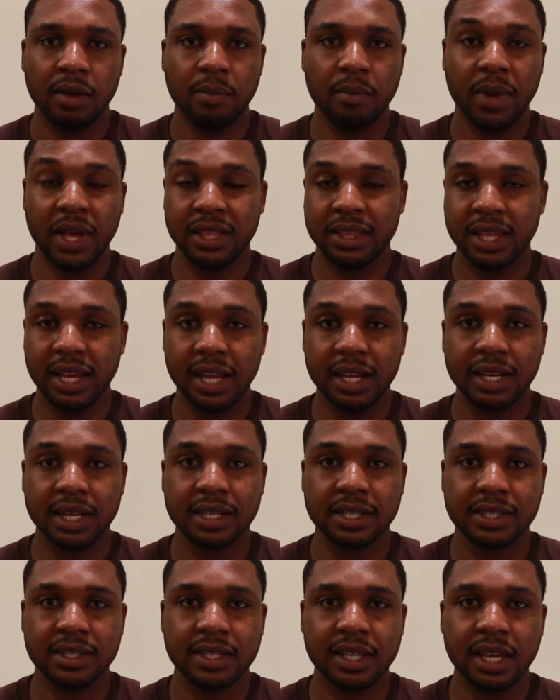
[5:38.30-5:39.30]
But then at
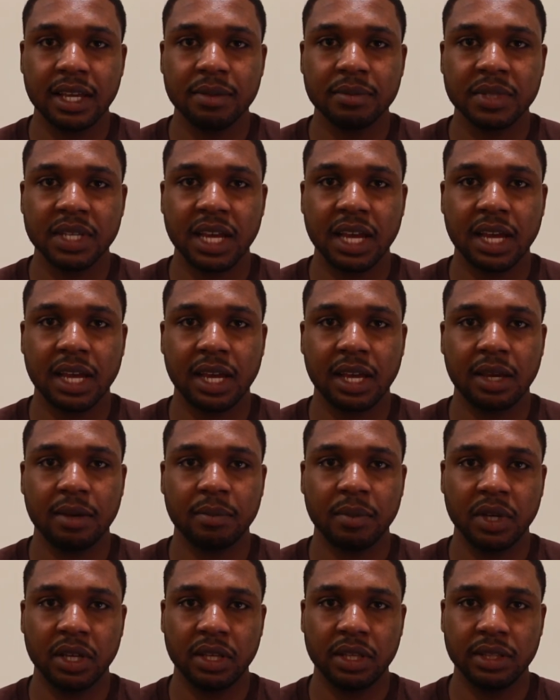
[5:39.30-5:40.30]
the same time,
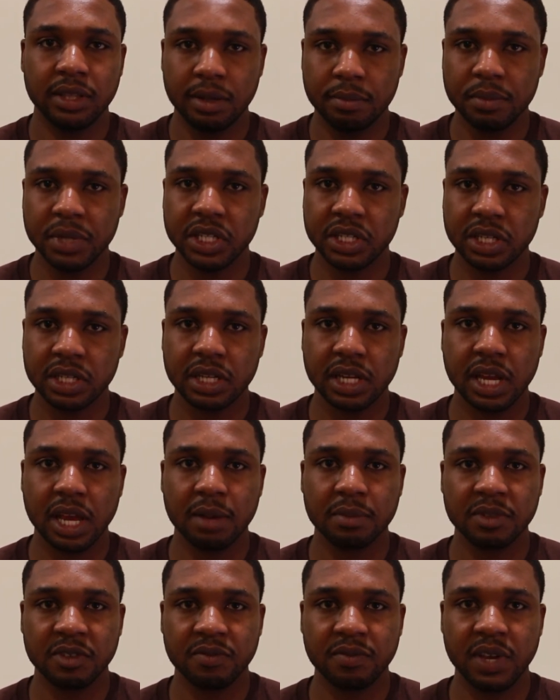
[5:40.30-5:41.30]
the mission
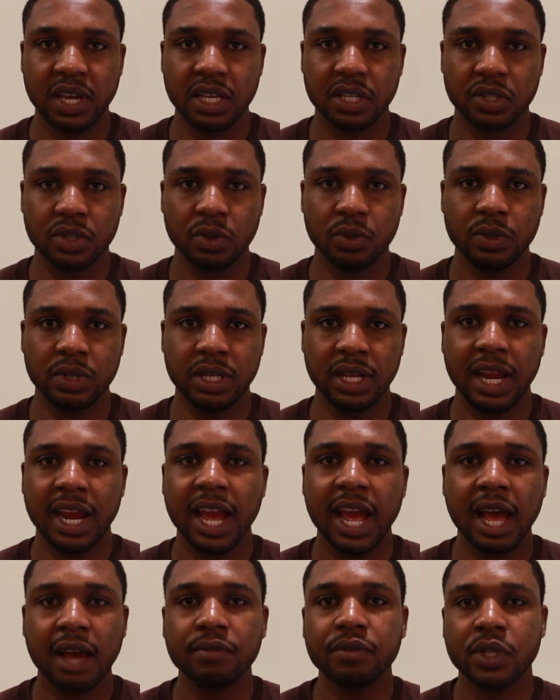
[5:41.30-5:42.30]
comes first. So they
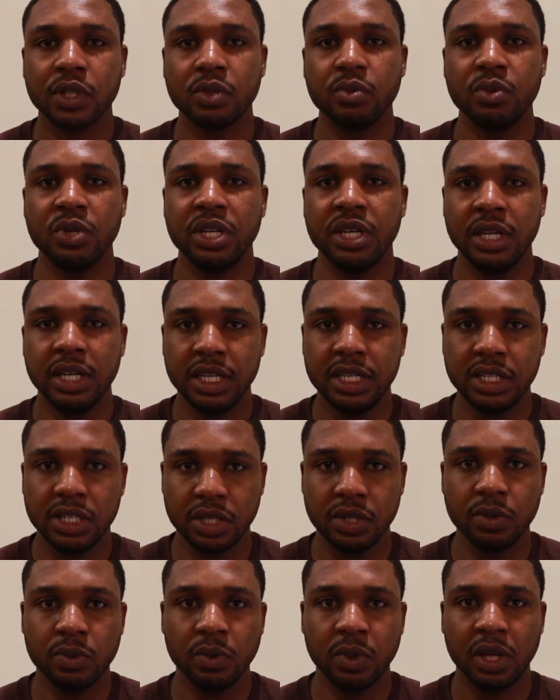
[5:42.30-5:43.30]
have to need
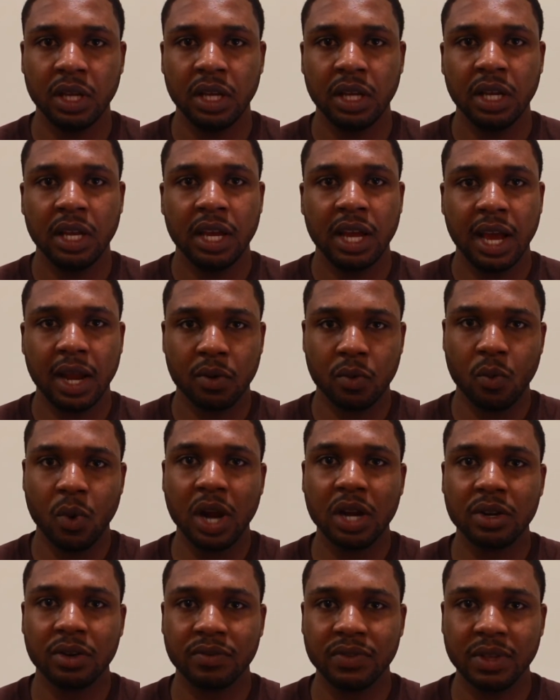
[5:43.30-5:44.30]
you at
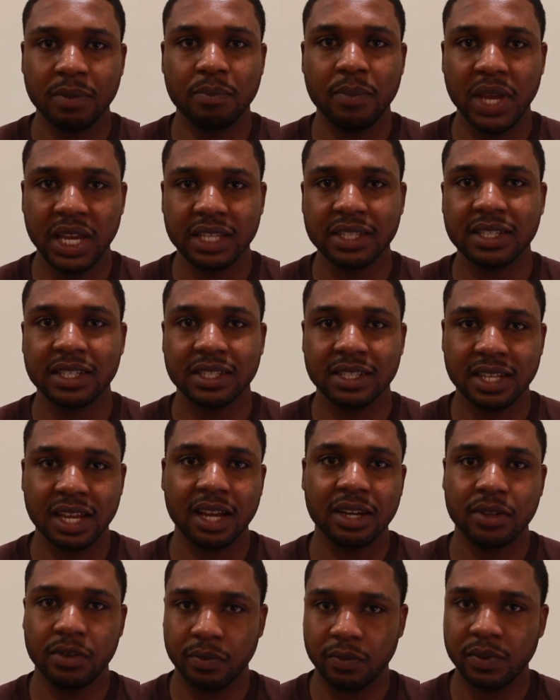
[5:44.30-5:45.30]
one of the bases that
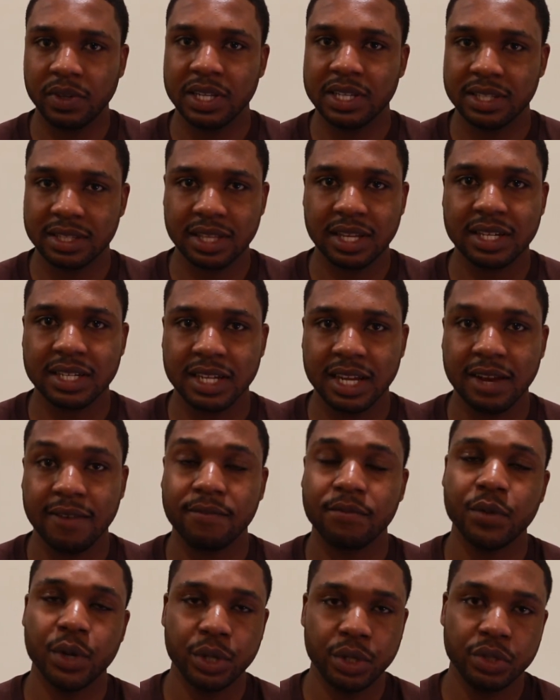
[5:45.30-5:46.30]
you've listed there
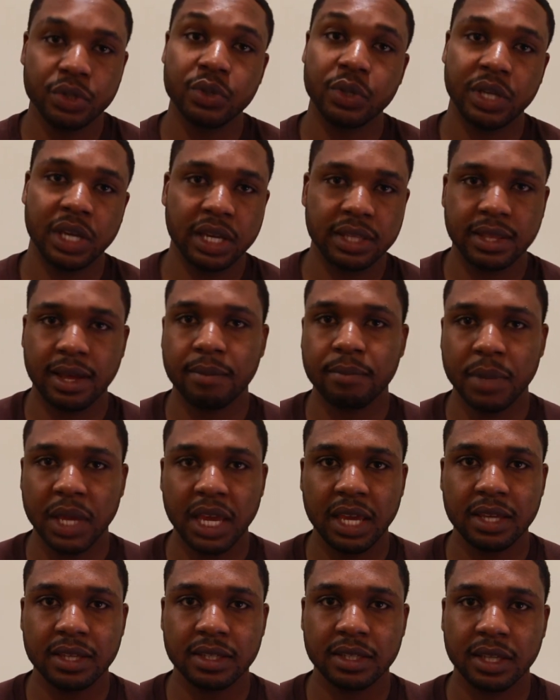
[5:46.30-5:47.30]
for you to get that
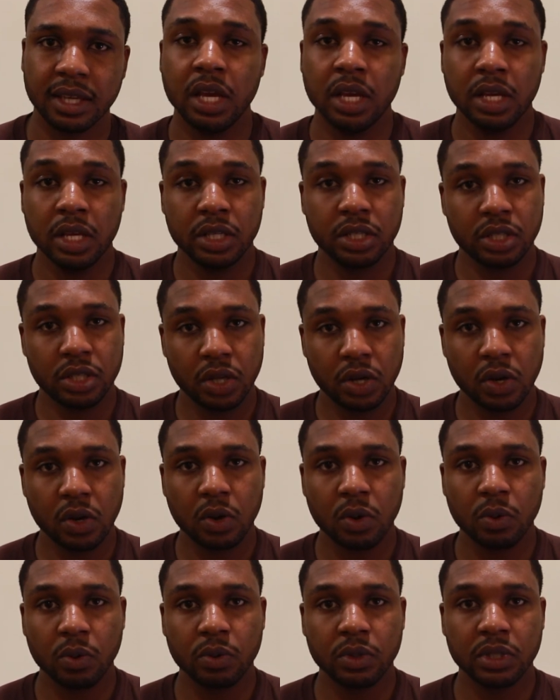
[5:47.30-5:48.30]
base.
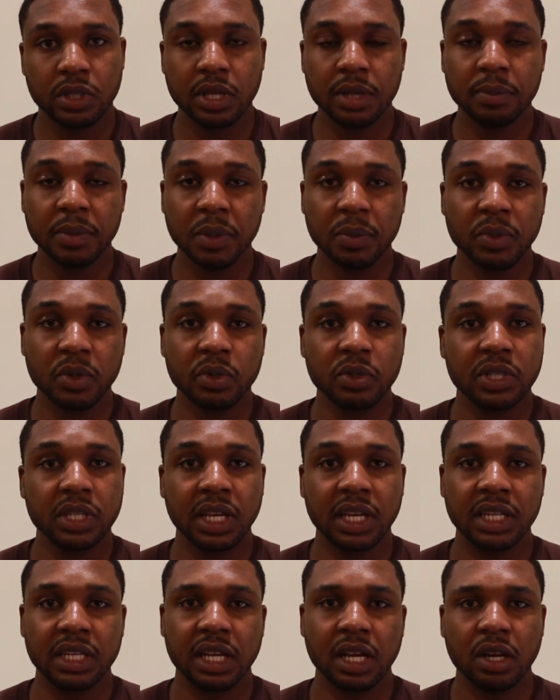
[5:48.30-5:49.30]
So some people
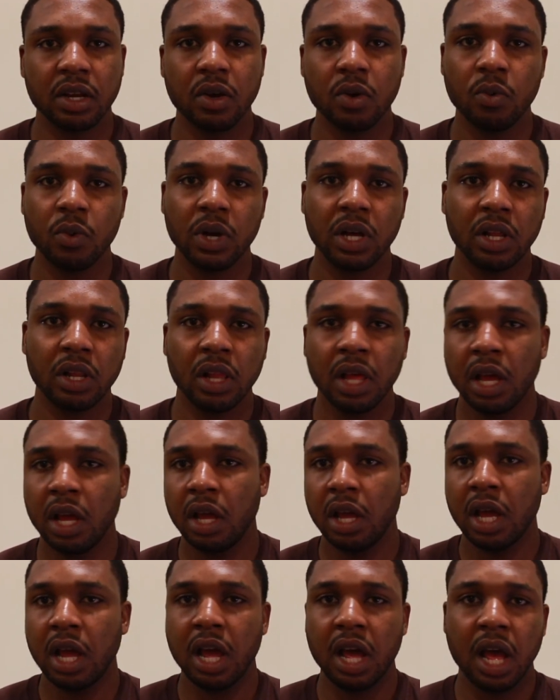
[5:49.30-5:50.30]
say that, oh well,
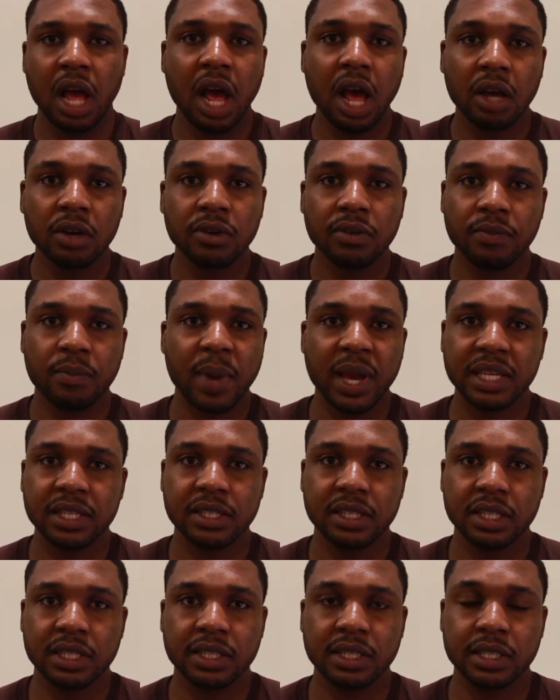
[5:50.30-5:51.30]
out of my
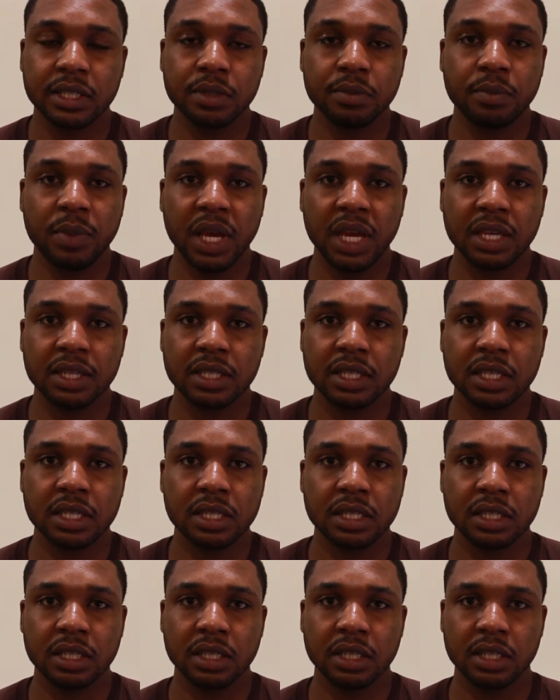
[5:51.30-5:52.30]
16
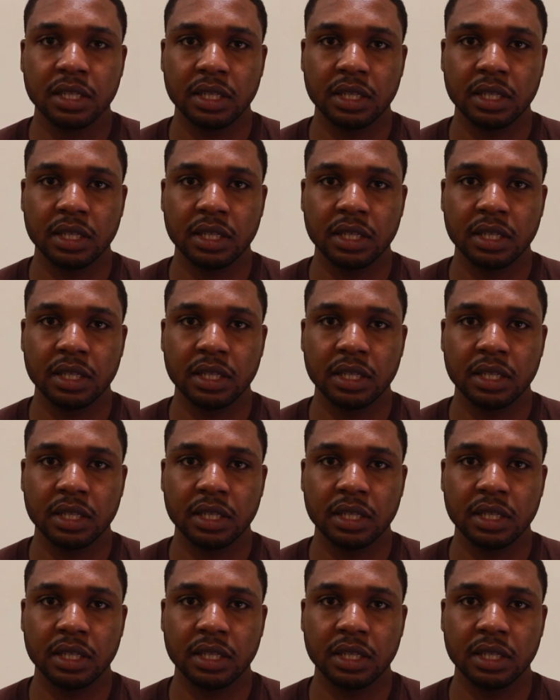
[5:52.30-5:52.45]
bases,